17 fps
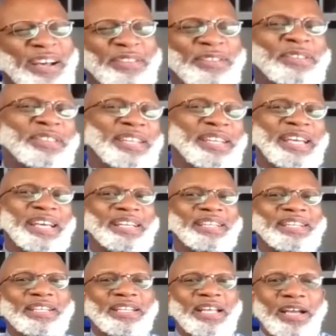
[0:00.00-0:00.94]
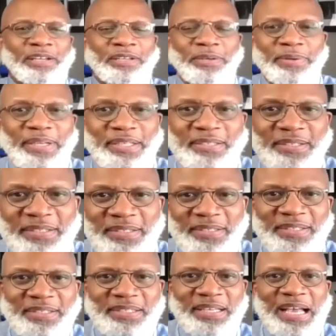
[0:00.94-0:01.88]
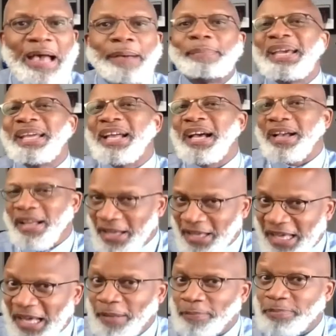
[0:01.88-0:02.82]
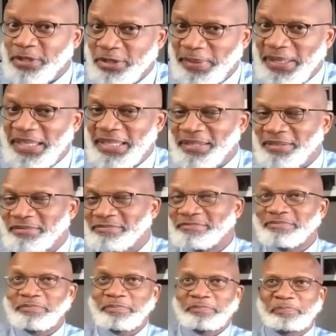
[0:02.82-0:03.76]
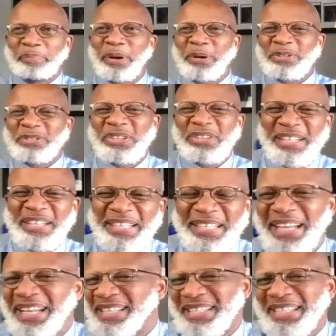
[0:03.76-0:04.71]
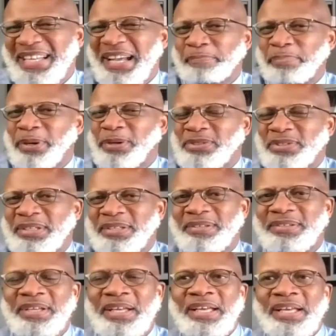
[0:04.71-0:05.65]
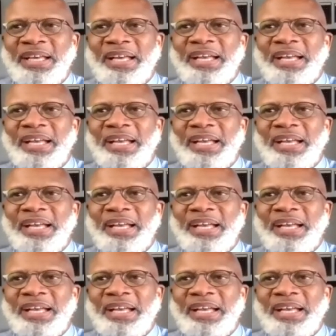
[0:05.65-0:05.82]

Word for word: other than getting a doctorate, I mean, accomplishment personally, it's not personal.